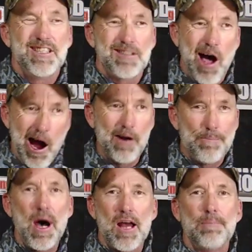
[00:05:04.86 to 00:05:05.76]
these hard
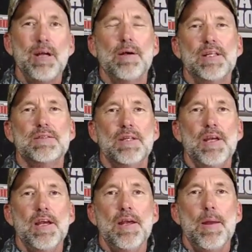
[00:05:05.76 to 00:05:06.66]
bottom areas,
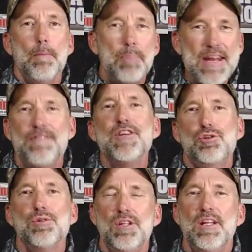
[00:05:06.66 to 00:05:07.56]

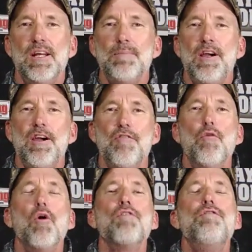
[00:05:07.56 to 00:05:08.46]
beneficial to them
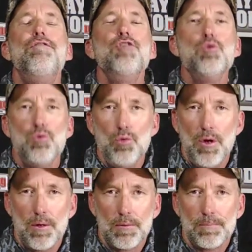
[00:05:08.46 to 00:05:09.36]
for food.
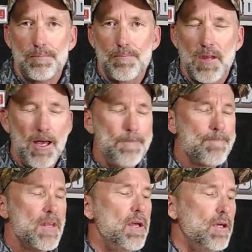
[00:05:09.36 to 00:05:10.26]
Okay?
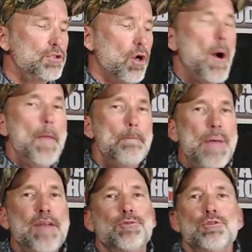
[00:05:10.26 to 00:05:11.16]
So,
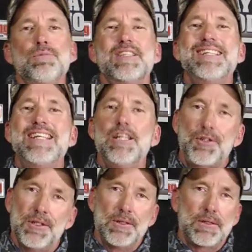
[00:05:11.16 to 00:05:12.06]
bedrooms and
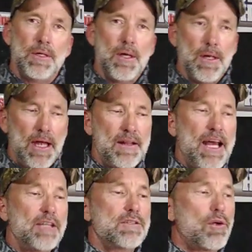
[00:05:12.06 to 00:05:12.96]
kitchens. And
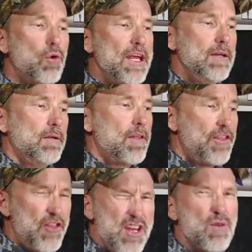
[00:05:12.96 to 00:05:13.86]
that is a great
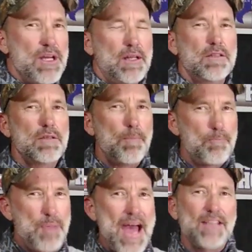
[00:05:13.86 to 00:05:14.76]
theory. It's a
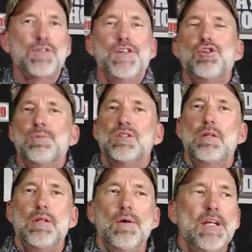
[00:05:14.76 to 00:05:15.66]
bass
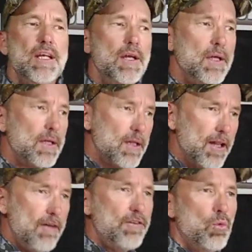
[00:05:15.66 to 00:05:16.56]
fisherman's theory
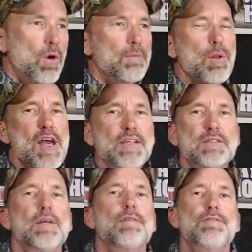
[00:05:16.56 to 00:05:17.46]
live in one
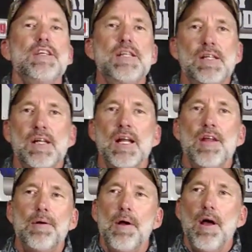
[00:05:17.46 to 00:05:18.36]
place, feed in
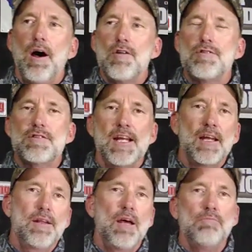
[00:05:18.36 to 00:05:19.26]
another.
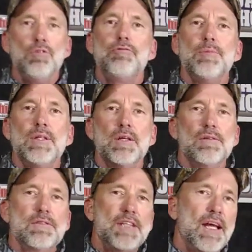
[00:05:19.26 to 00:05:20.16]
Understand that movement,
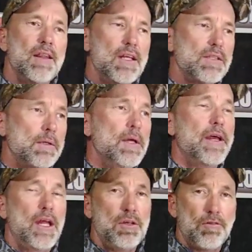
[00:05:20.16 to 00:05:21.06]
understand this,
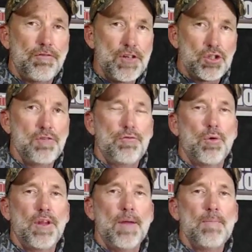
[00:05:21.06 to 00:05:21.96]
and you're fishing
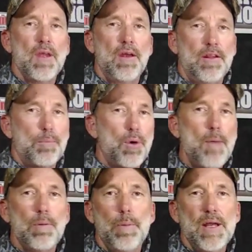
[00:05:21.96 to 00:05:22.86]
for them in the
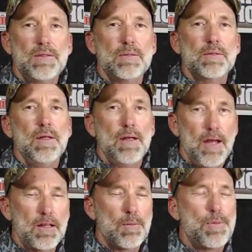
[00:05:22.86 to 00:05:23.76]
proper places
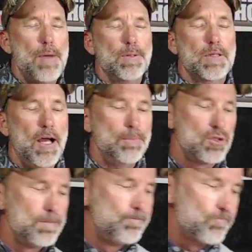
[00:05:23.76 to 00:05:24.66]
at the proper
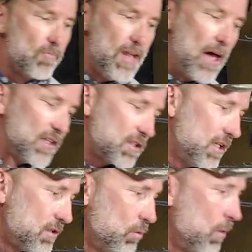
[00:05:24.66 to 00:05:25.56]
times. Now let's
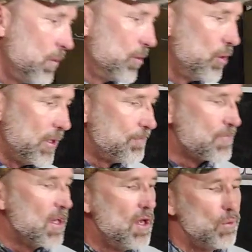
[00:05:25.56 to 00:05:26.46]
get to what we were doing.
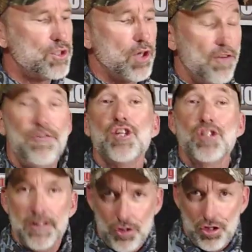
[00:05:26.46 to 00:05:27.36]
We started
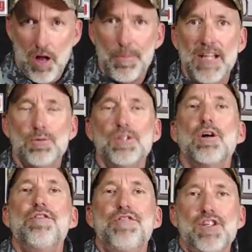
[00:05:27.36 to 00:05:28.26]
fishing the shell beds, we
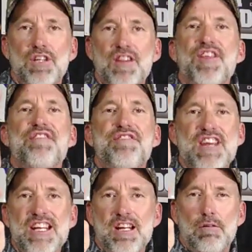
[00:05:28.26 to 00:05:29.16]
started fishing the
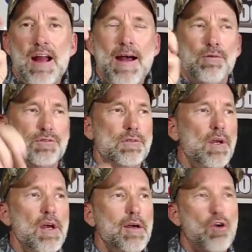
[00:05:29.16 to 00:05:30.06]
feeding grounds.
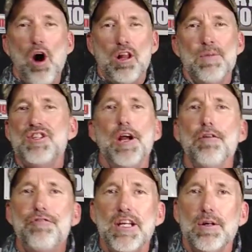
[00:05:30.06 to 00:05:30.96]
Call them a
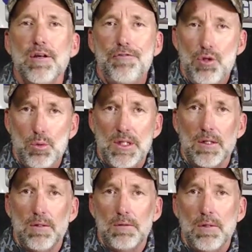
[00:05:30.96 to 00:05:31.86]
deer feeder, if you
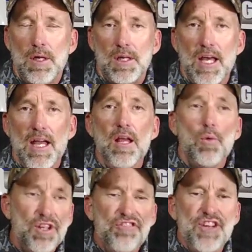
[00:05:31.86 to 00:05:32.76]
will. Okay?
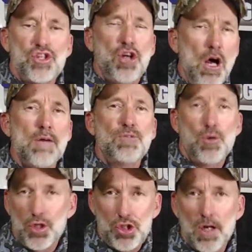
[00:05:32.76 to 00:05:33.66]
When the fish come
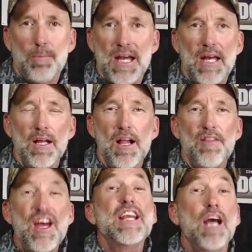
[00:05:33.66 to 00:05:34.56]
to a shell bed,
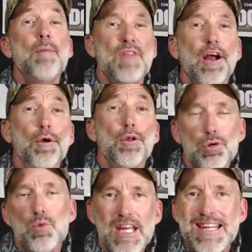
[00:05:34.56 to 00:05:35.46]
they come there
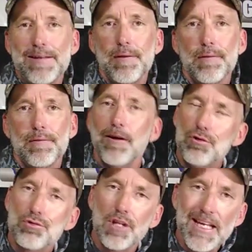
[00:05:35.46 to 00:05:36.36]
to eat. They're
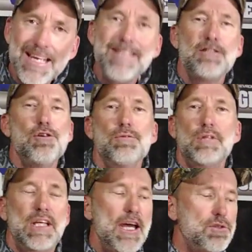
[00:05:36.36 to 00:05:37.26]
usually easier
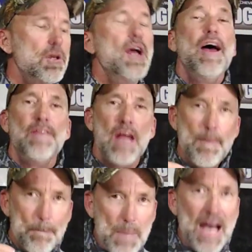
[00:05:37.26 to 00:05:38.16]
to catch and
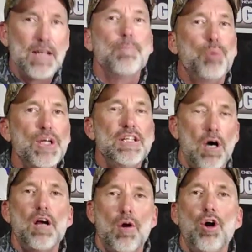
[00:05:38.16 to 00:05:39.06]
they bite pretty
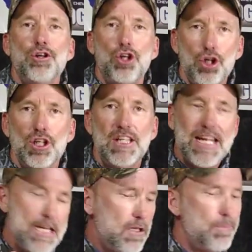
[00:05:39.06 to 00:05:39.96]
doggone good. They
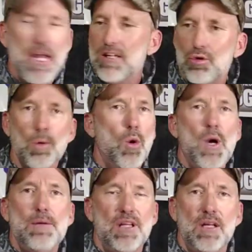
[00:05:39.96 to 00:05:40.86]
eat the bait, swim
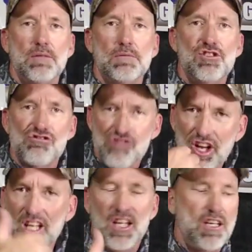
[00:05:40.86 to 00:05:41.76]
away with it,
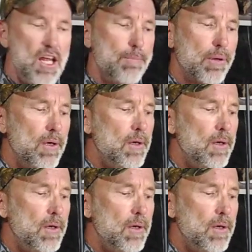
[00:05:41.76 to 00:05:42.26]
suck it in deep.